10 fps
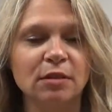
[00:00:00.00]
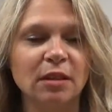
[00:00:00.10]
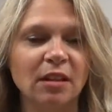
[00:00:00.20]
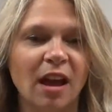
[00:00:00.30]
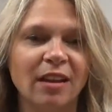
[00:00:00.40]
There's
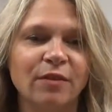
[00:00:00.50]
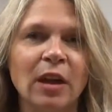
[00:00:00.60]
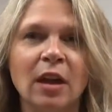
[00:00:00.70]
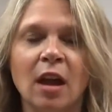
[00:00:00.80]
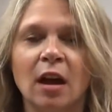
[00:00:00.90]
a lot of
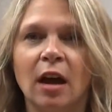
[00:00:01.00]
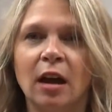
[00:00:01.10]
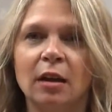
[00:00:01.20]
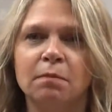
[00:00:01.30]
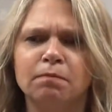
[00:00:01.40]

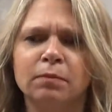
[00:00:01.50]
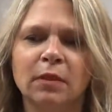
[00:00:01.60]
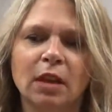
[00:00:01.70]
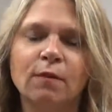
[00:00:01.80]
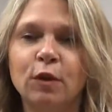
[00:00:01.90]
um,
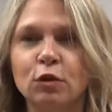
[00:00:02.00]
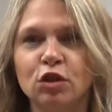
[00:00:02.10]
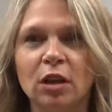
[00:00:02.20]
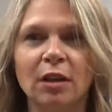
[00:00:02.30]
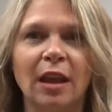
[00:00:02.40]

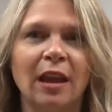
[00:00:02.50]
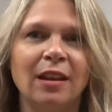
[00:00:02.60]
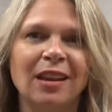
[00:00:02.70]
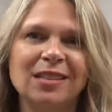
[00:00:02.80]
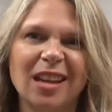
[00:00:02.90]
confusion,
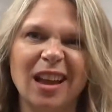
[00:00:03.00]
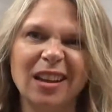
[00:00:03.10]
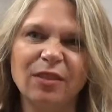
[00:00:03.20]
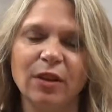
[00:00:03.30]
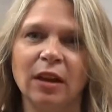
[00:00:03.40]
and it's
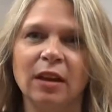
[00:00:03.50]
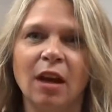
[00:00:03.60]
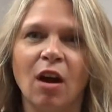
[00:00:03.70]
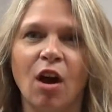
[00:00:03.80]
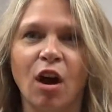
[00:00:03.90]
kind of a
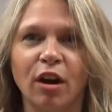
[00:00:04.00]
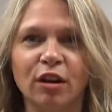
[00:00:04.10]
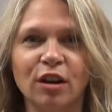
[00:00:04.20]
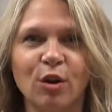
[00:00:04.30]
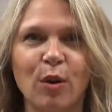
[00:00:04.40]

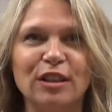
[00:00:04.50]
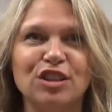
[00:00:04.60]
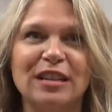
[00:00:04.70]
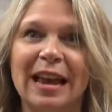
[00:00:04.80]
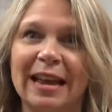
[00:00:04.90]
hard
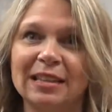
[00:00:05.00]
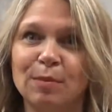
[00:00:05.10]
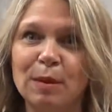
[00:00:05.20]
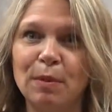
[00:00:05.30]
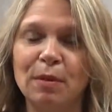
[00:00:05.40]
question to
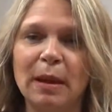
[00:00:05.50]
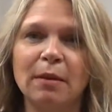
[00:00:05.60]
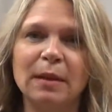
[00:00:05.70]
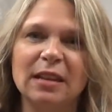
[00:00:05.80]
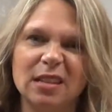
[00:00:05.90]
ask people
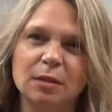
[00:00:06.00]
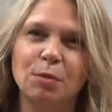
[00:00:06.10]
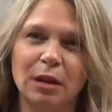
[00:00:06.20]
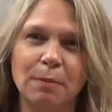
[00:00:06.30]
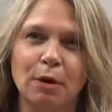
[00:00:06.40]
about because it's
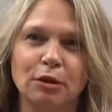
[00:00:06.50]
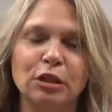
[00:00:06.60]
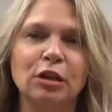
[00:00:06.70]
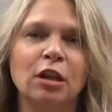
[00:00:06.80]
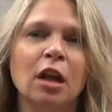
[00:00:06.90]
pretty
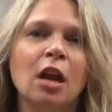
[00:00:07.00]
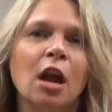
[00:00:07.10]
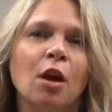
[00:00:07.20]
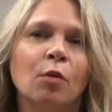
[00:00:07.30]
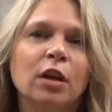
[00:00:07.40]
personal.
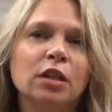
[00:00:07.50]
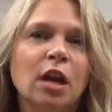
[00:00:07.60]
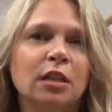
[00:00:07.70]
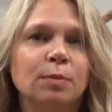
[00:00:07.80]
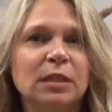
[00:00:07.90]
We're going to
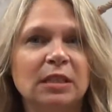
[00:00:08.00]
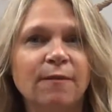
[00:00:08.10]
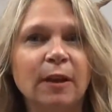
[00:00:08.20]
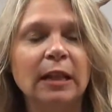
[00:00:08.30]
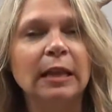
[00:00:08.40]
talk
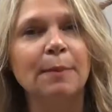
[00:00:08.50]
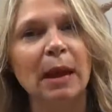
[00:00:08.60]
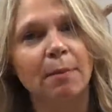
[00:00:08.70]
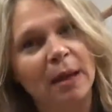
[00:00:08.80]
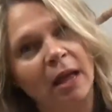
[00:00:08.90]
specifically
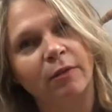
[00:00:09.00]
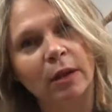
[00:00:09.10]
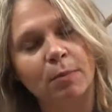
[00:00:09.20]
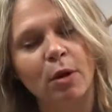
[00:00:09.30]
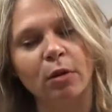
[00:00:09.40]
about
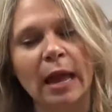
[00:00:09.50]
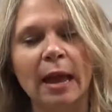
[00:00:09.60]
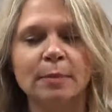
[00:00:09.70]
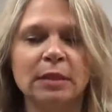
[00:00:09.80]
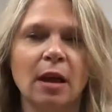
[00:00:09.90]
pelvic
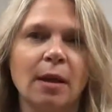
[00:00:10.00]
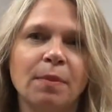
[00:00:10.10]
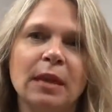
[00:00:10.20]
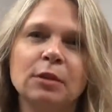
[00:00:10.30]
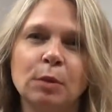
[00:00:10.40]
prolapse,
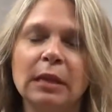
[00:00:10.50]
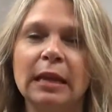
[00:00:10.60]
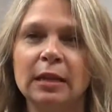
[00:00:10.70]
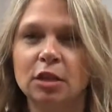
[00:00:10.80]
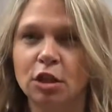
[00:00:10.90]
um, things
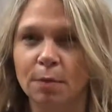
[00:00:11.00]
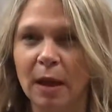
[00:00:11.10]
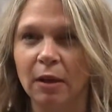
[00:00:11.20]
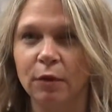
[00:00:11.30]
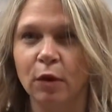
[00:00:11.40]
related to your
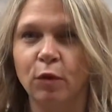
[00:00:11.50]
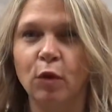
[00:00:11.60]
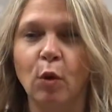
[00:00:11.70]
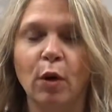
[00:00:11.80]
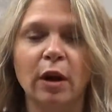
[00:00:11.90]
pelvic
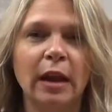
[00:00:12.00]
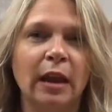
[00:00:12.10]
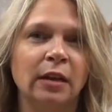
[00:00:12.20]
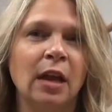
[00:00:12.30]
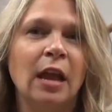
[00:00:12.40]
floor,
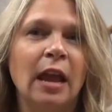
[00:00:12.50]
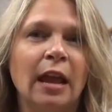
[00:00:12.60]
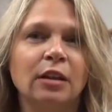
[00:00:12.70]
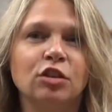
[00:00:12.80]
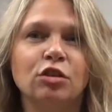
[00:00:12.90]
and
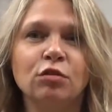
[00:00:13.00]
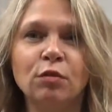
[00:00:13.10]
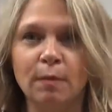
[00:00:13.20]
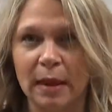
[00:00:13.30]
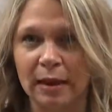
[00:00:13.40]
as
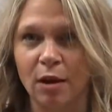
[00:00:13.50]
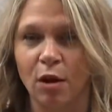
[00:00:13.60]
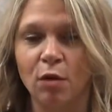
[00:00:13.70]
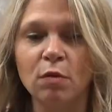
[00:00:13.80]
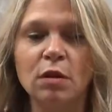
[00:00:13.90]
you may
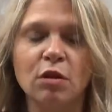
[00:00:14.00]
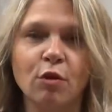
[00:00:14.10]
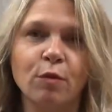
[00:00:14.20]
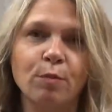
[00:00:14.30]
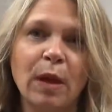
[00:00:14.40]
know,
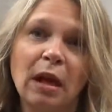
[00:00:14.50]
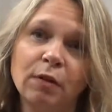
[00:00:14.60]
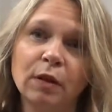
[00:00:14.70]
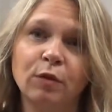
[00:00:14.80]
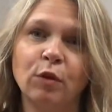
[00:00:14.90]
your
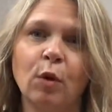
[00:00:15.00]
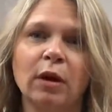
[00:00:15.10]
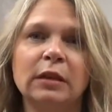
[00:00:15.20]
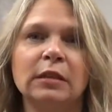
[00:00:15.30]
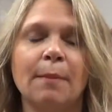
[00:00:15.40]
pelvic
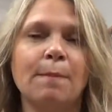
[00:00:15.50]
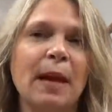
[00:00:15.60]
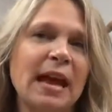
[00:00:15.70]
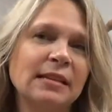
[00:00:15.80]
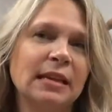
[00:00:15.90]
floor is a
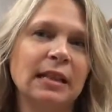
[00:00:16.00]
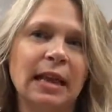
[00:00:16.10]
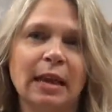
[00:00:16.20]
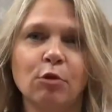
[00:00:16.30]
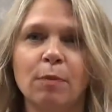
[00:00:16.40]

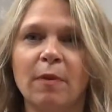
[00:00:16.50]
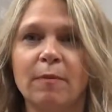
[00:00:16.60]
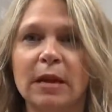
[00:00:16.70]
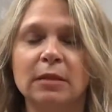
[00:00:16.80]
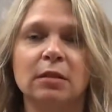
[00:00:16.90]
basket-like group
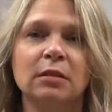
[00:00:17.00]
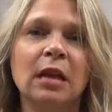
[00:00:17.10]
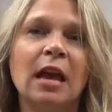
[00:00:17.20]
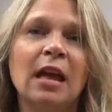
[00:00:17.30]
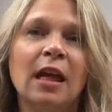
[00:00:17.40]
of
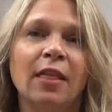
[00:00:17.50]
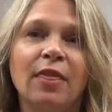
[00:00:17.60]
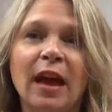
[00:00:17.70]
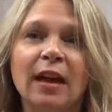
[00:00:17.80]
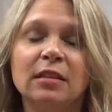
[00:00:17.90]
muscles
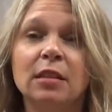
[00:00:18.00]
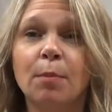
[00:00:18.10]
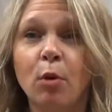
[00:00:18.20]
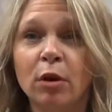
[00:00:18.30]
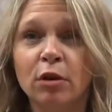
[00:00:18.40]
that
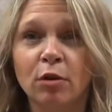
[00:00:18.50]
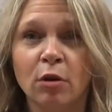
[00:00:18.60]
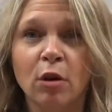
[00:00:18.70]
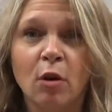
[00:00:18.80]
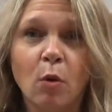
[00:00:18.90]
support
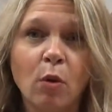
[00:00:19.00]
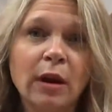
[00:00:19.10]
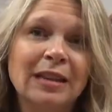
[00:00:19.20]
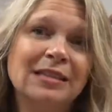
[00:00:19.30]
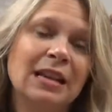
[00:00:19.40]
your
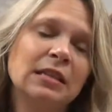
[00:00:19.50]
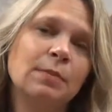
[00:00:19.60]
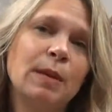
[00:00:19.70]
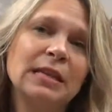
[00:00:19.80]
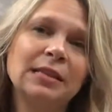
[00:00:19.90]
organs and
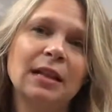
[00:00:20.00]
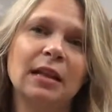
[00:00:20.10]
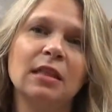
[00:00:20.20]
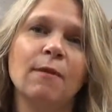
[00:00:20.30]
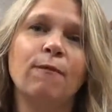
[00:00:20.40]
it's
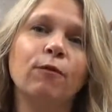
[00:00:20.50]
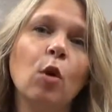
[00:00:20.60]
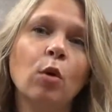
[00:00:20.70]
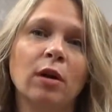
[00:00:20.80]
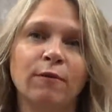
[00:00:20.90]
basically the
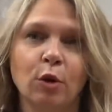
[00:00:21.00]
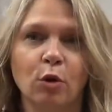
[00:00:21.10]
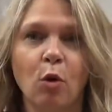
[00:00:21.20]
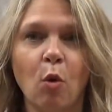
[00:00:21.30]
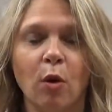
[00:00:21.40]
floor of
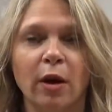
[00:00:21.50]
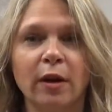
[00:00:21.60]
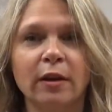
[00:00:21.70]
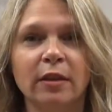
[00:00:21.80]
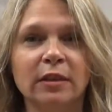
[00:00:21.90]
your
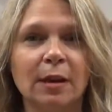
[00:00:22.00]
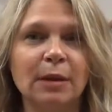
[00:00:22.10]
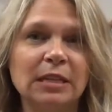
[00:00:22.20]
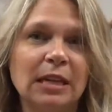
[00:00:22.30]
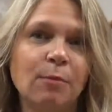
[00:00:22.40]
core. The
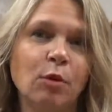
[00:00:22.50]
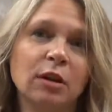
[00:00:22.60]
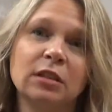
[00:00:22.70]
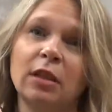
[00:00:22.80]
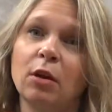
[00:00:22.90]
tummy team
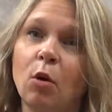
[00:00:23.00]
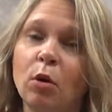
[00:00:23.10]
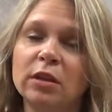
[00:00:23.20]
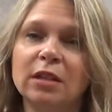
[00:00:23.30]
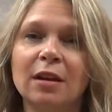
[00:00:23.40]
works on the
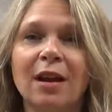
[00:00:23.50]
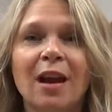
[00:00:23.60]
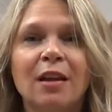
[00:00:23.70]
corset.